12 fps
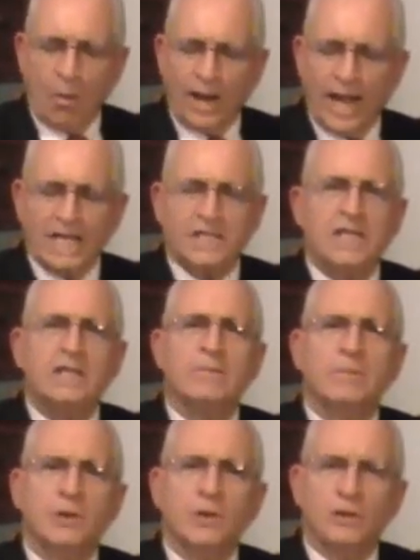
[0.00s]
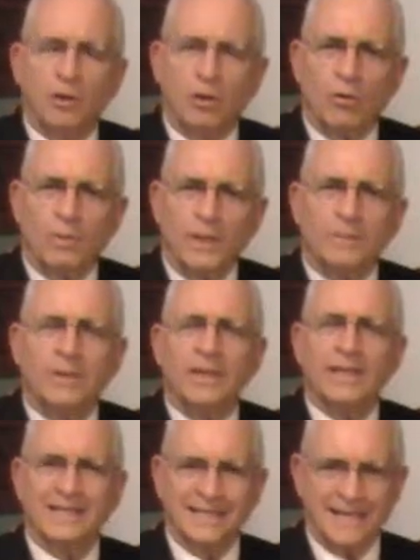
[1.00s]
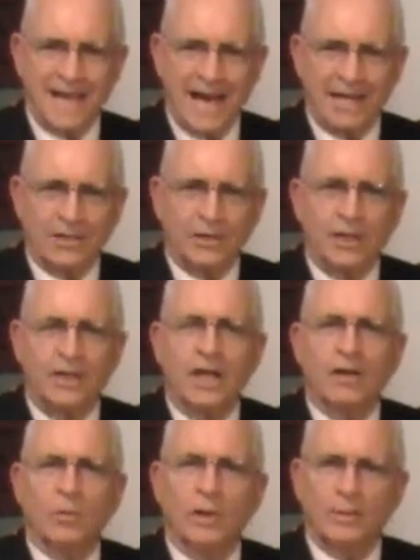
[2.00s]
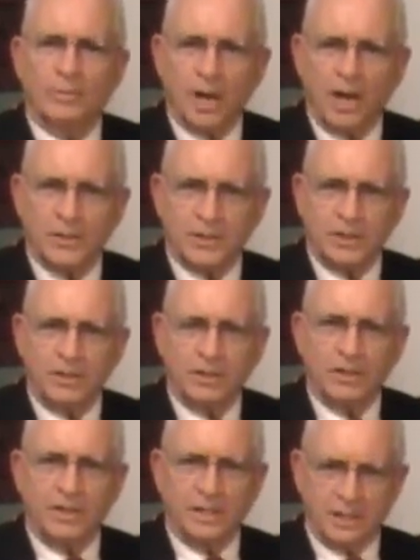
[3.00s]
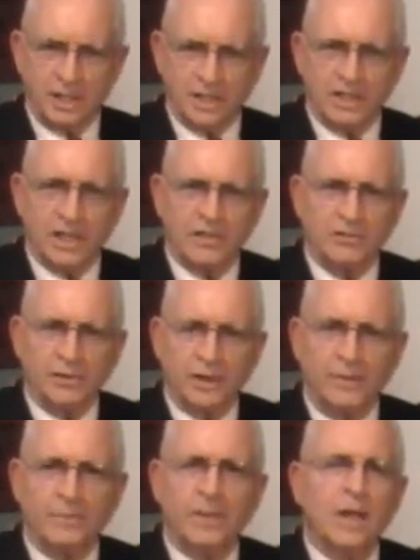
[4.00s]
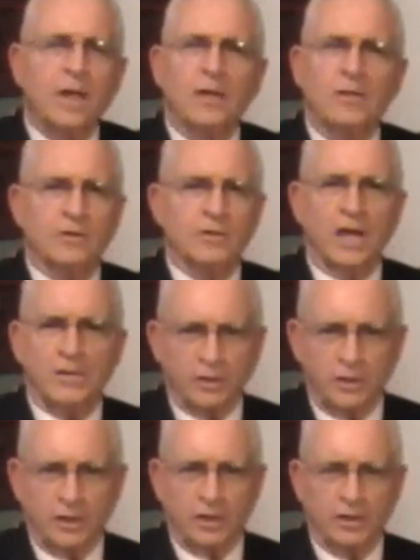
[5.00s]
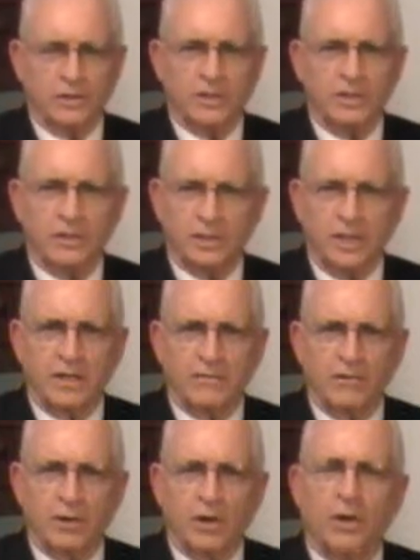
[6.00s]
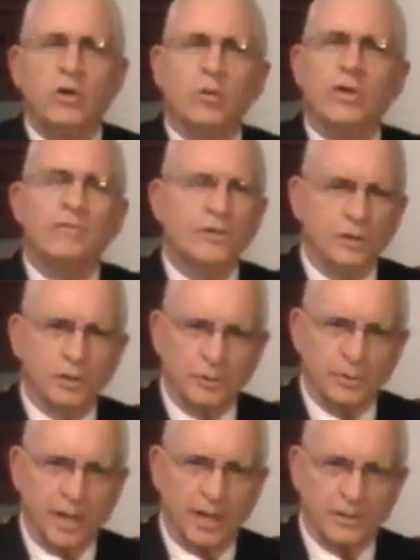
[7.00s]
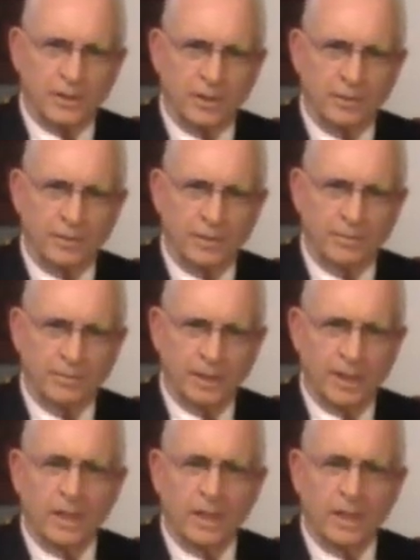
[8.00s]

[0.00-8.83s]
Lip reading: What I see them doing to old people is not good, and we have prosecuted it successfully. There's other circuits in the state of Florida who refuse to prosecute them.